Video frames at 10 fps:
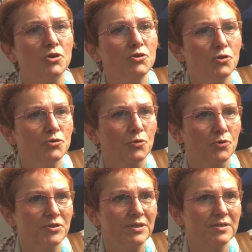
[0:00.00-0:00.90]
new
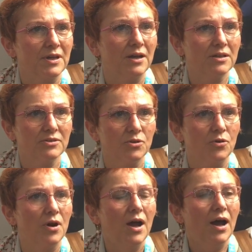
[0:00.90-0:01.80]
sources as
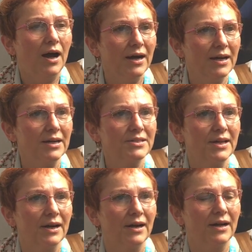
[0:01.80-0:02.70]

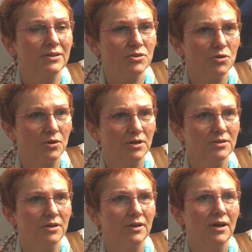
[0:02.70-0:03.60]
ISR and so
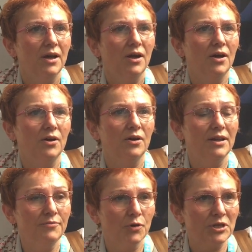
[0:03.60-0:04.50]
on,
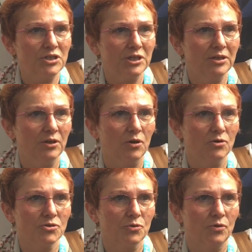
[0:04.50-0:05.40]
leveraging
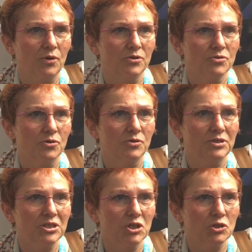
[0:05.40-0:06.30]
also on the
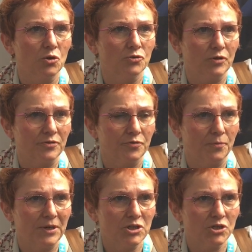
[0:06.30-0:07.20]
digital
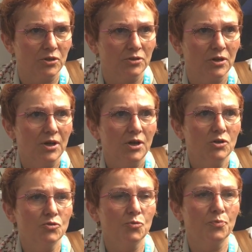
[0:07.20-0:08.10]
transformation
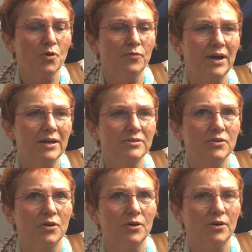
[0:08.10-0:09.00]
to provide
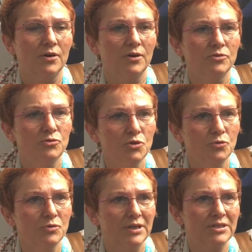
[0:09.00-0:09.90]

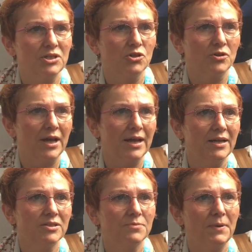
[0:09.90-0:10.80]
new decision
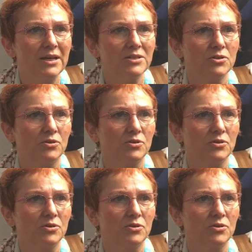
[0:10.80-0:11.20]
aids based